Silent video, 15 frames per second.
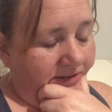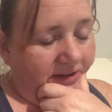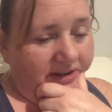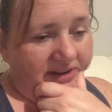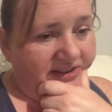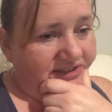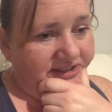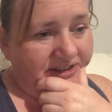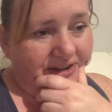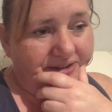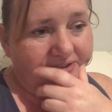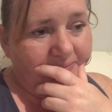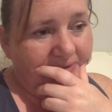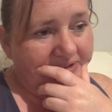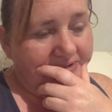And it's just loads
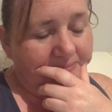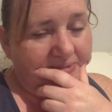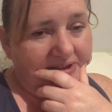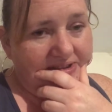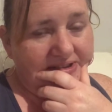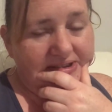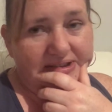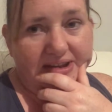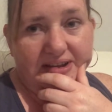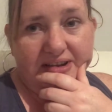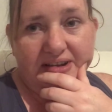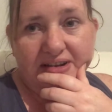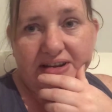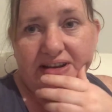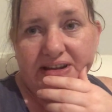of bits and pieces that I
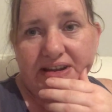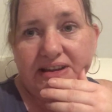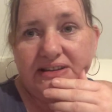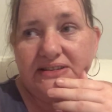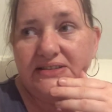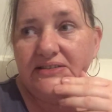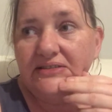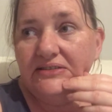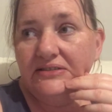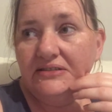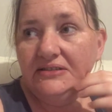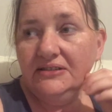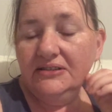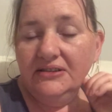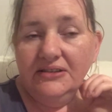kind of need.
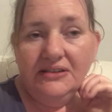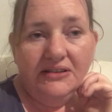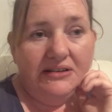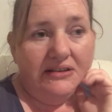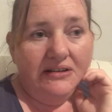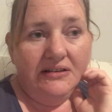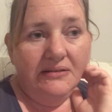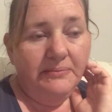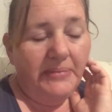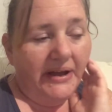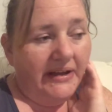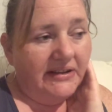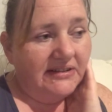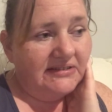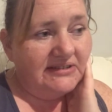
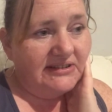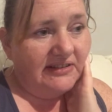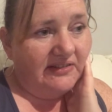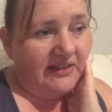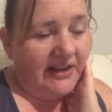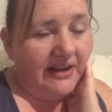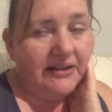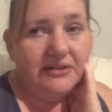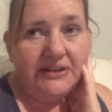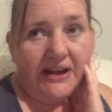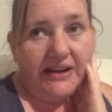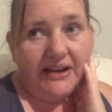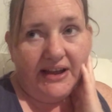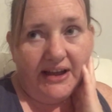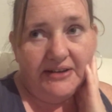Paint and stuff like that. I
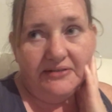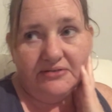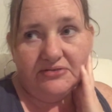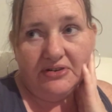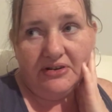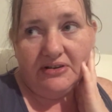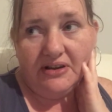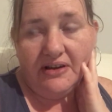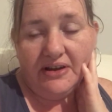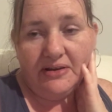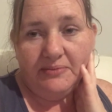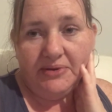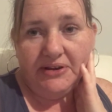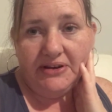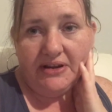can order it online,
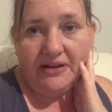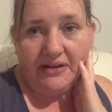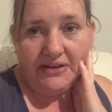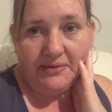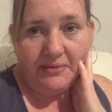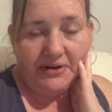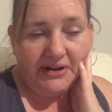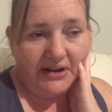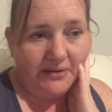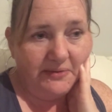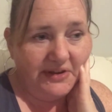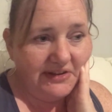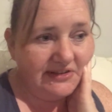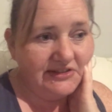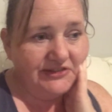but you know how you want to go
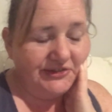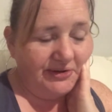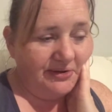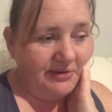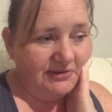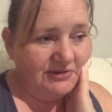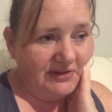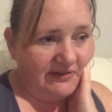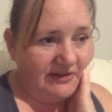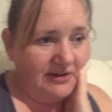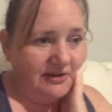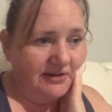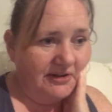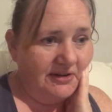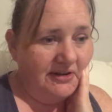in store to have a
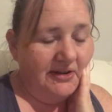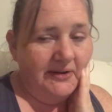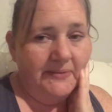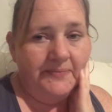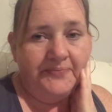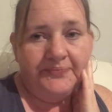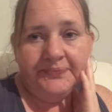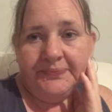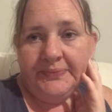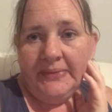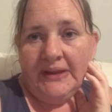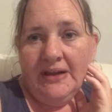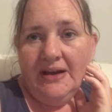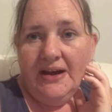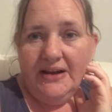look.
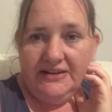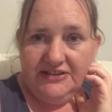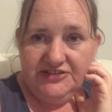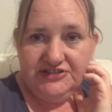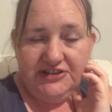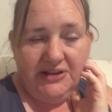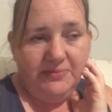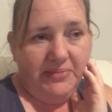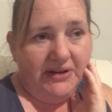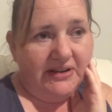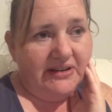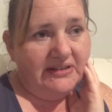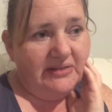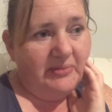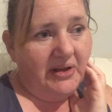And it's cheaper
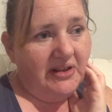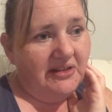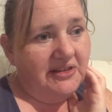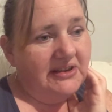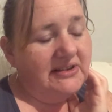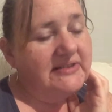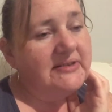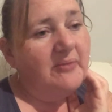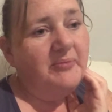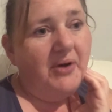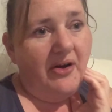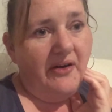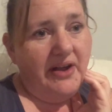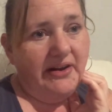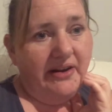because the amount of things I'm
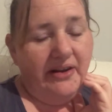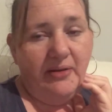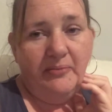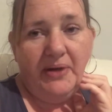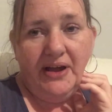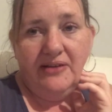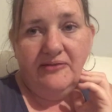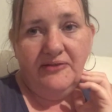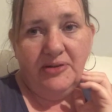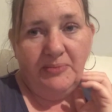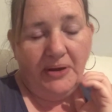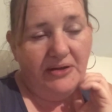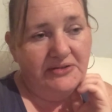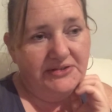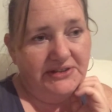buying and I'm paying for the
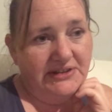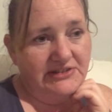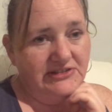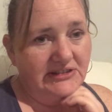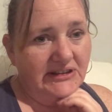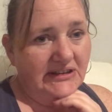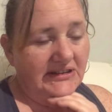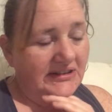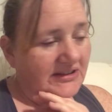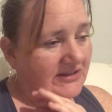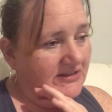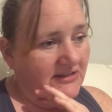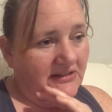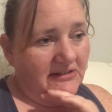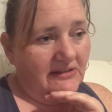postage and that.
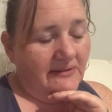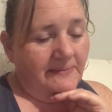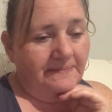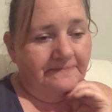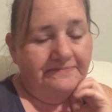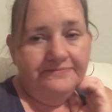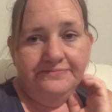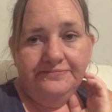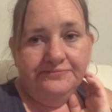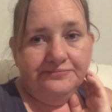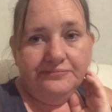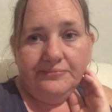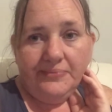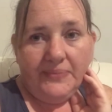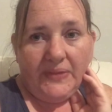
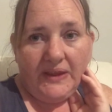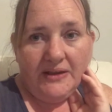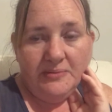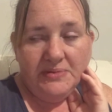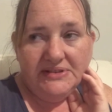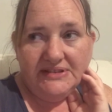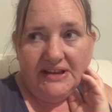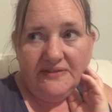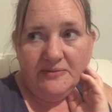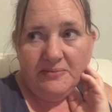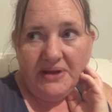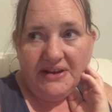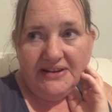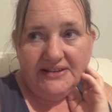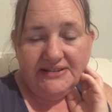I could be saving
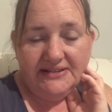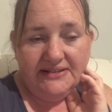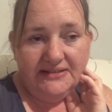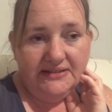pennies.